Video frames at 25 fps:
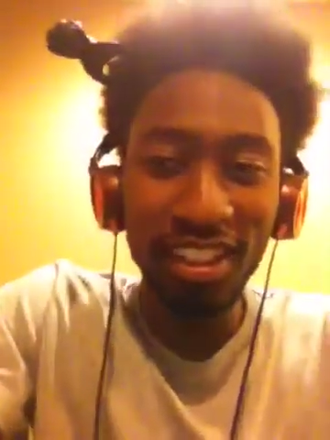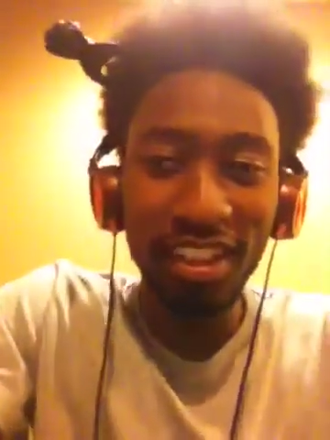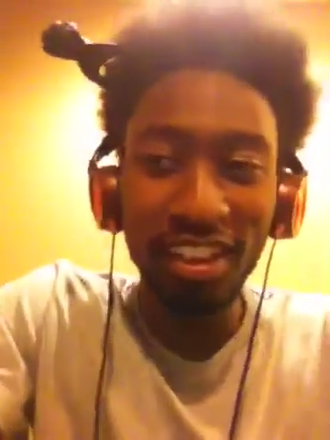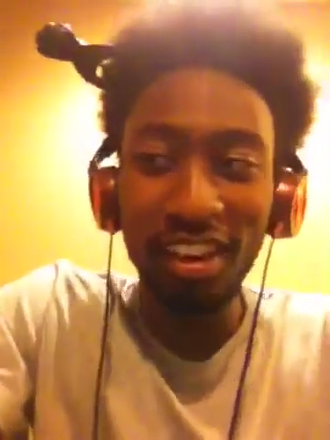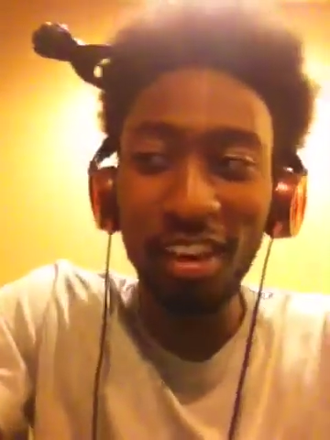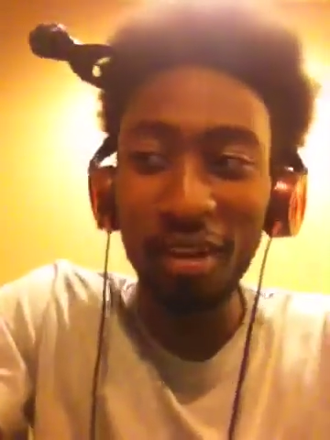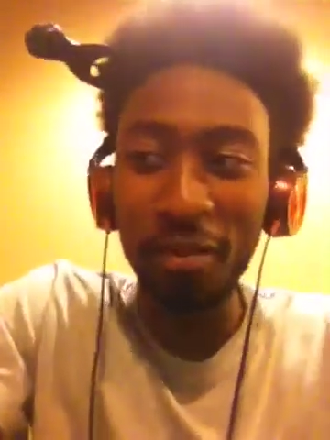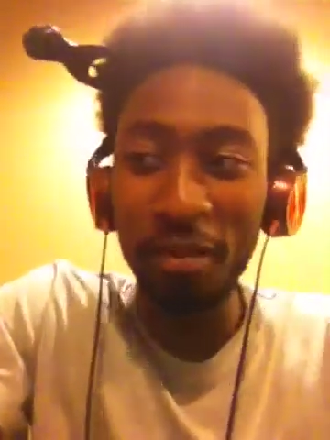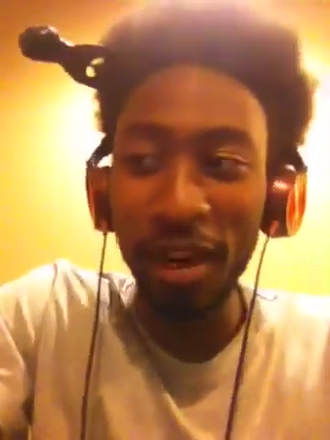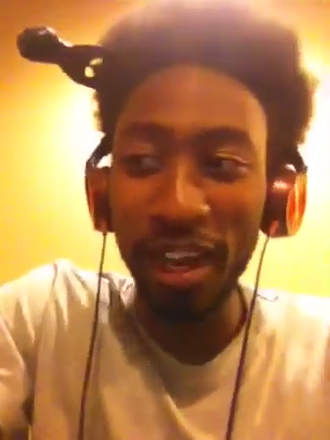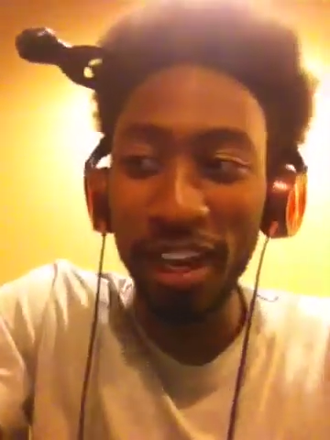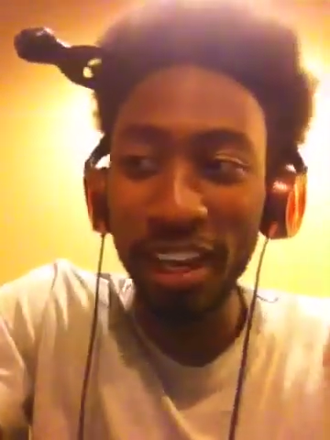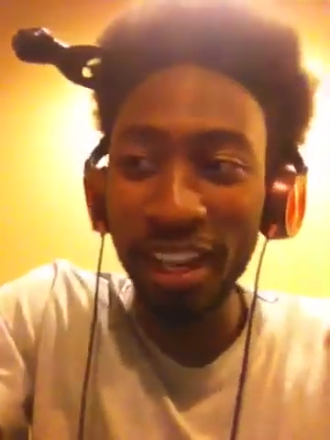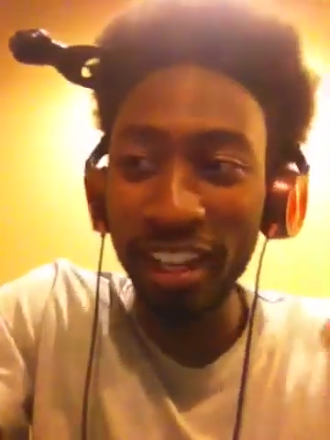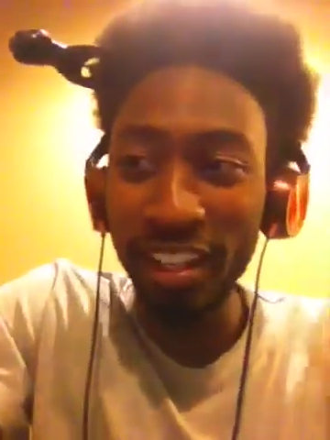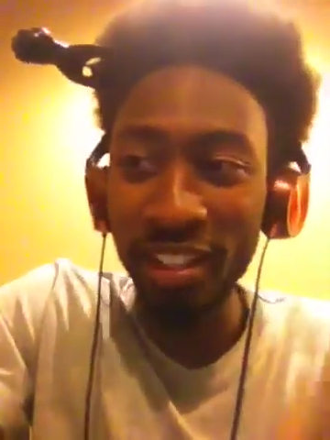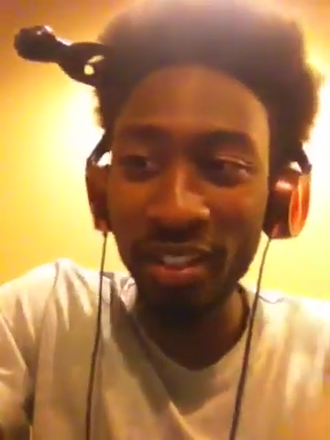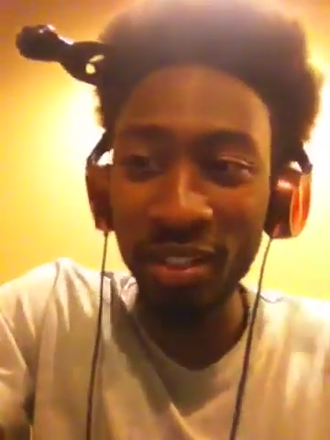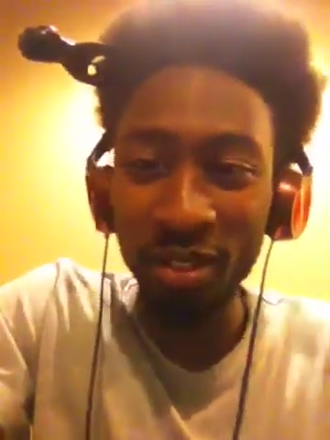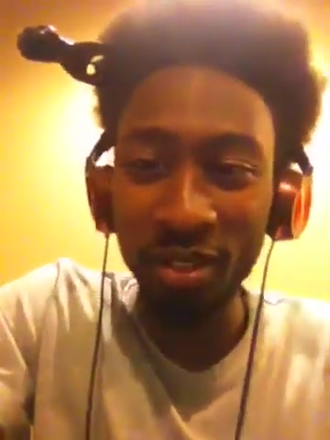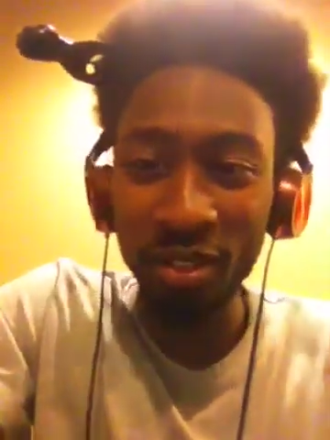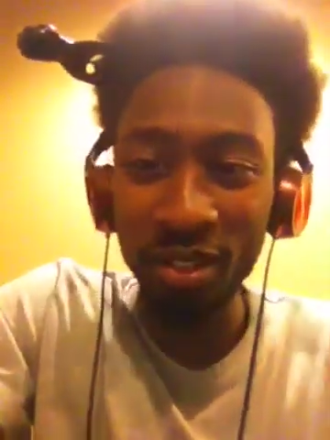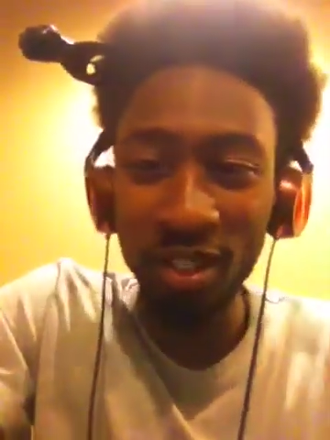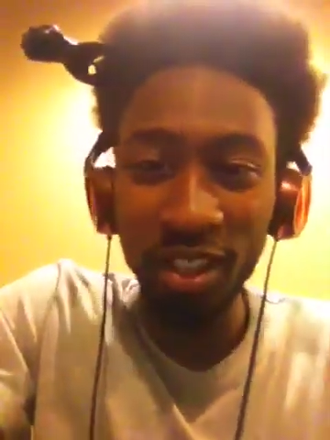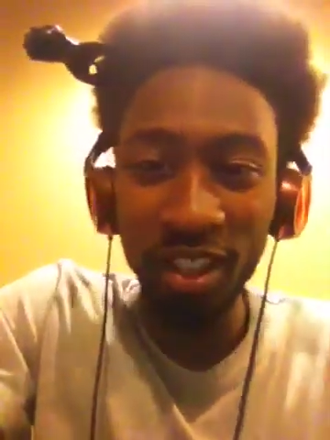on my
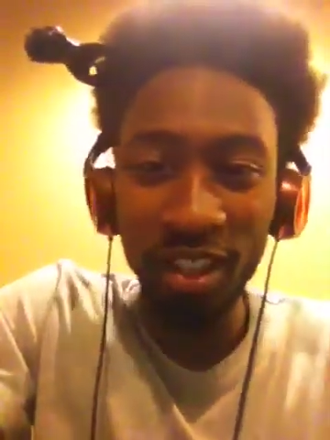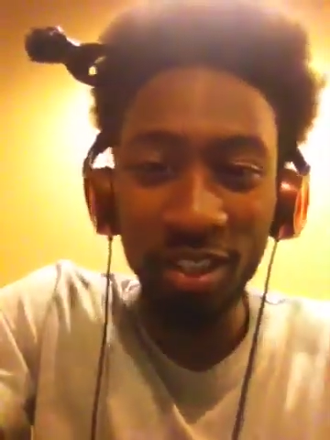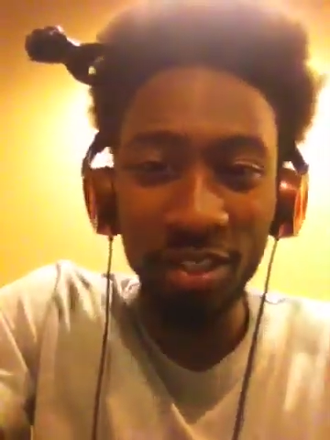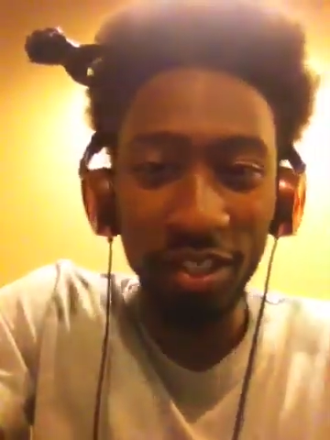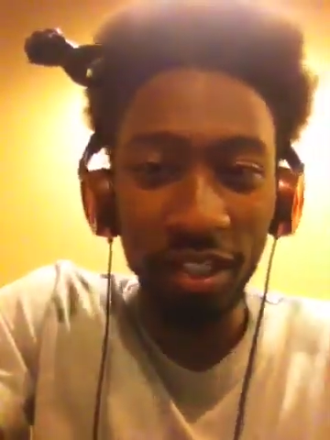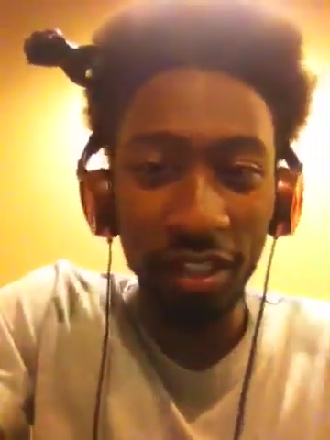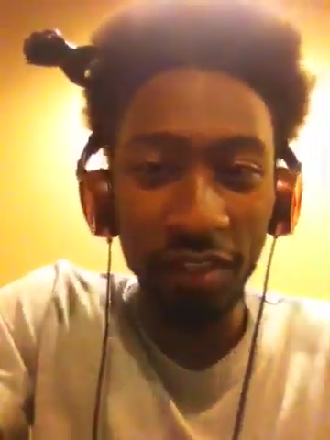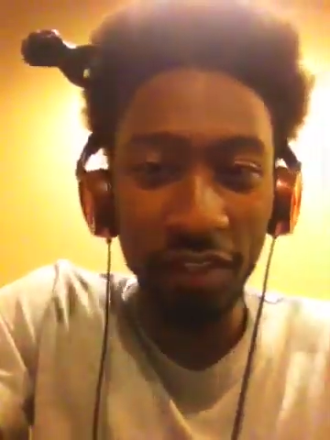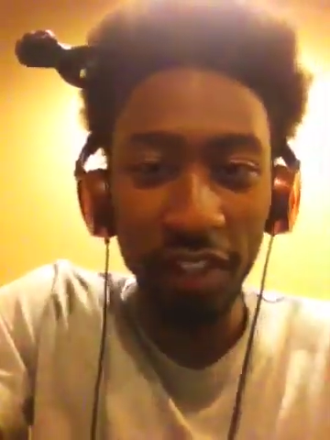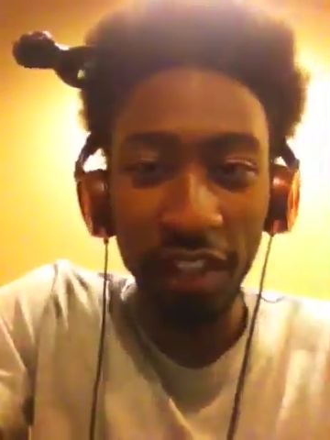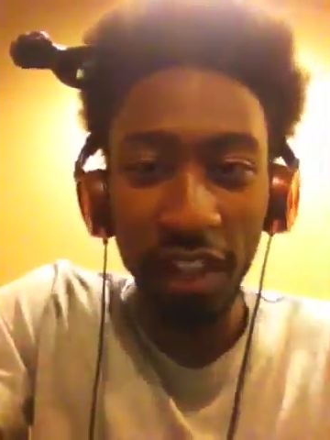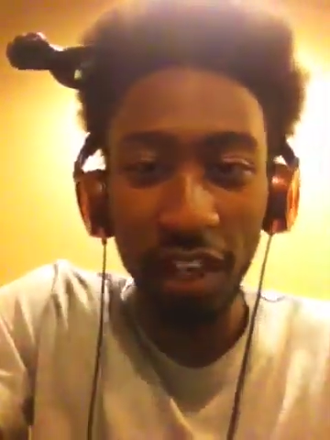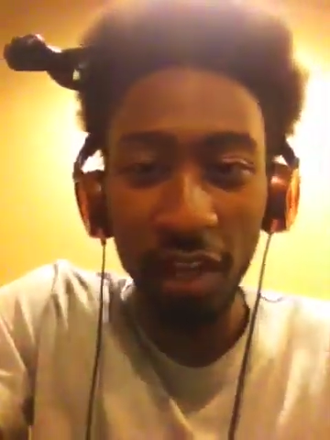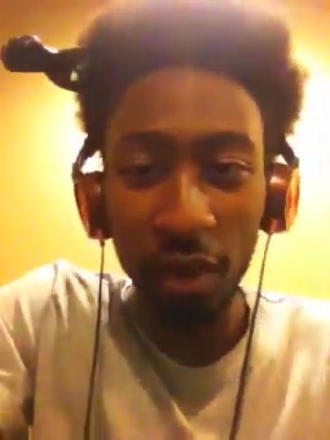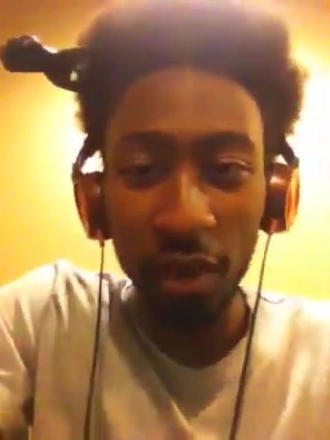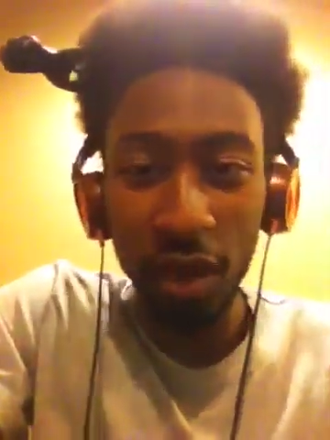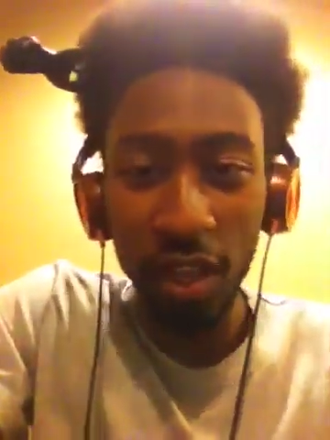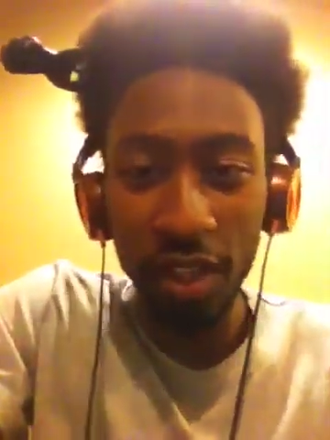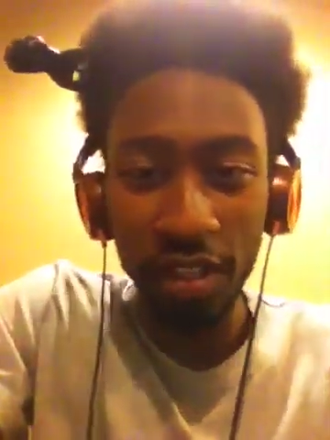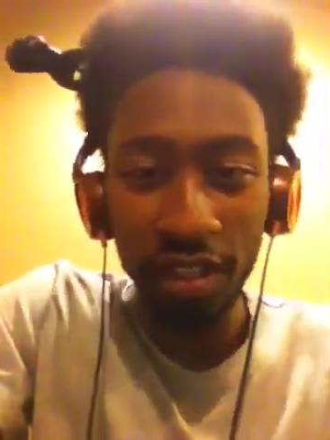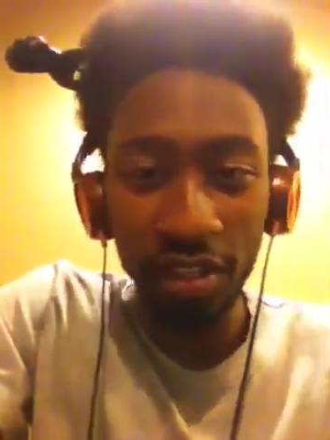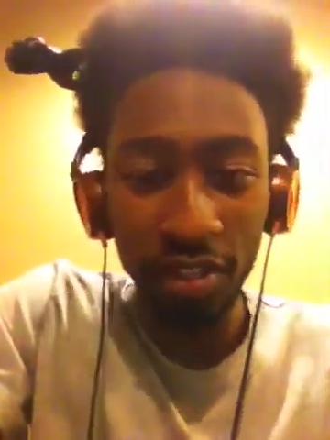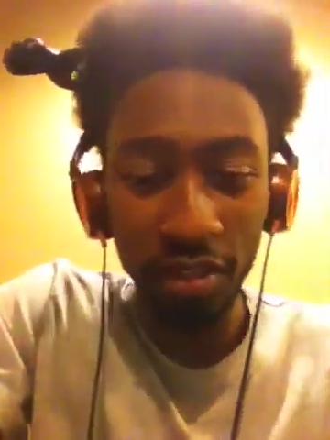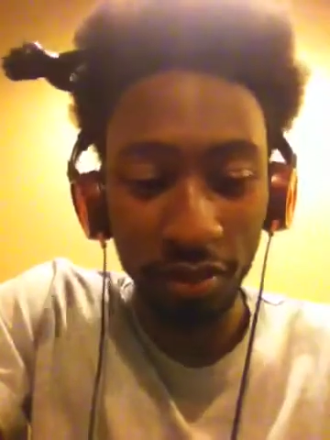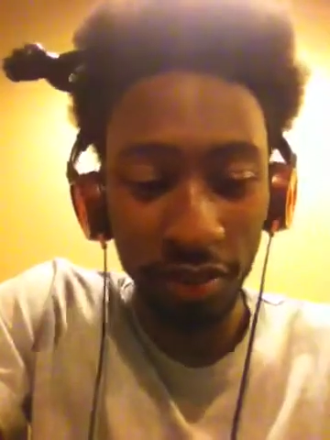external hard drive and I
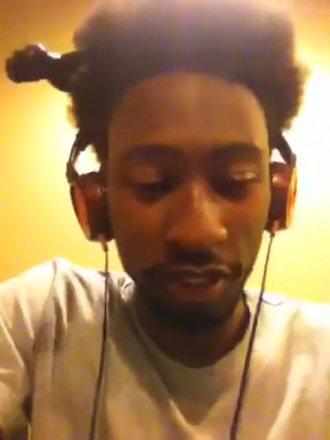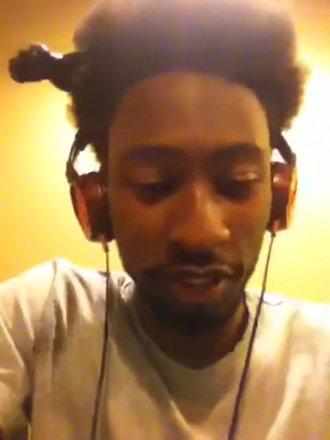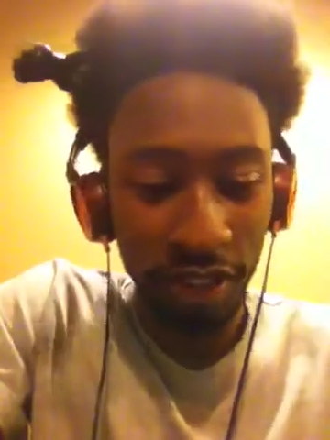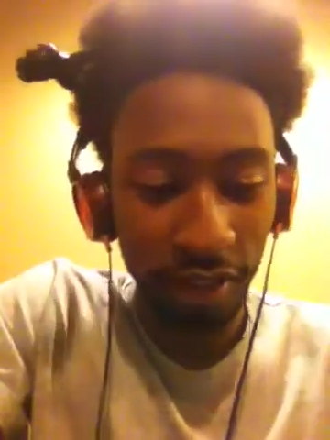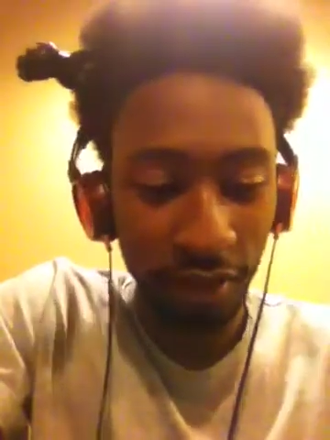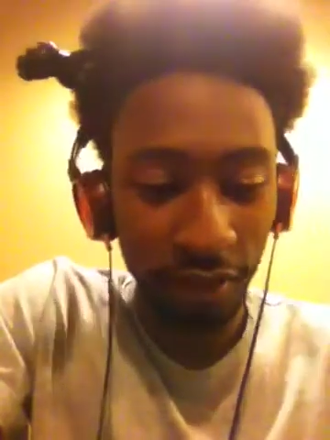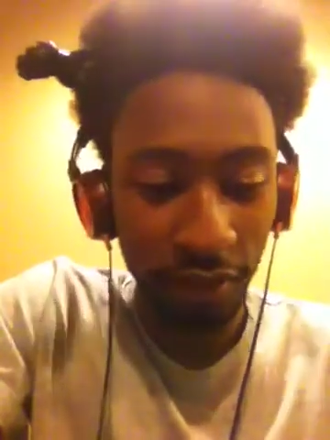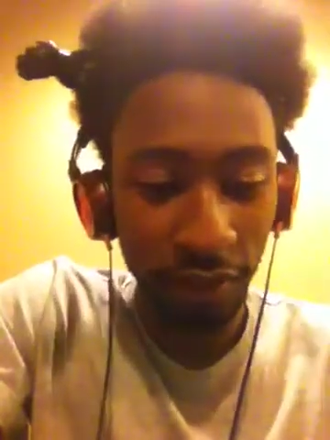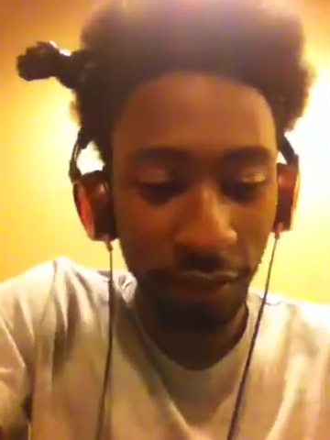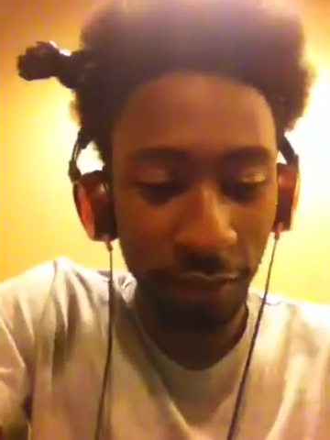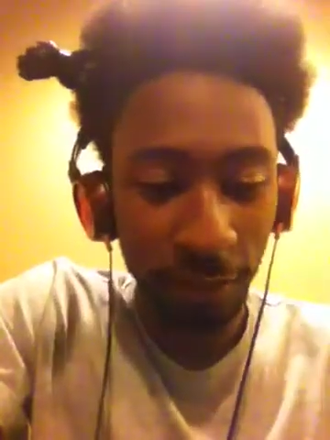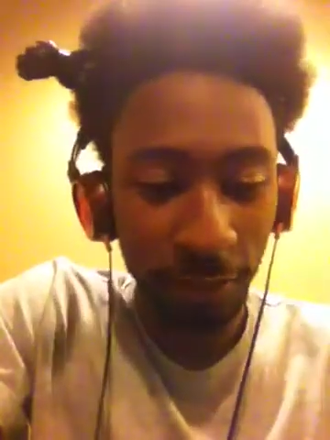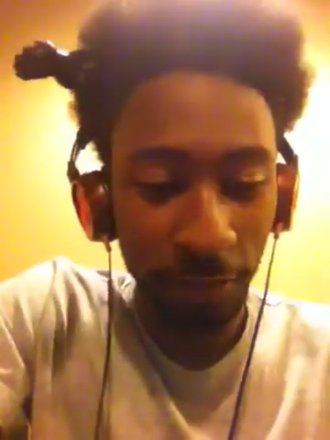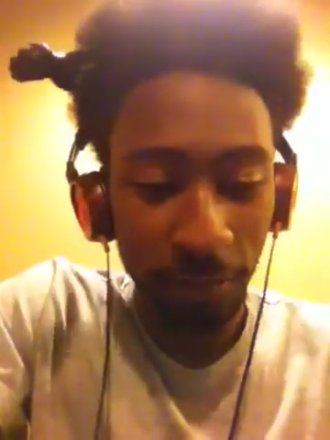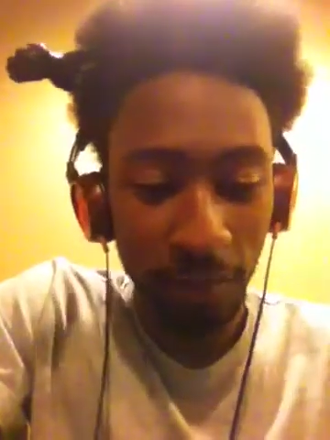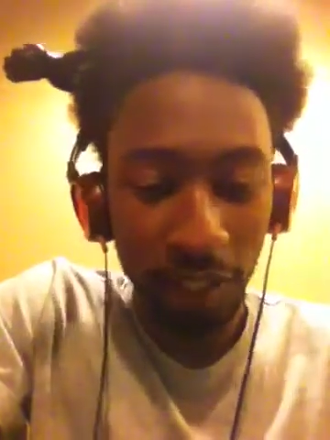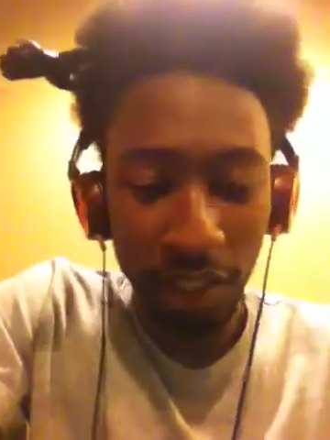watched the rest of it.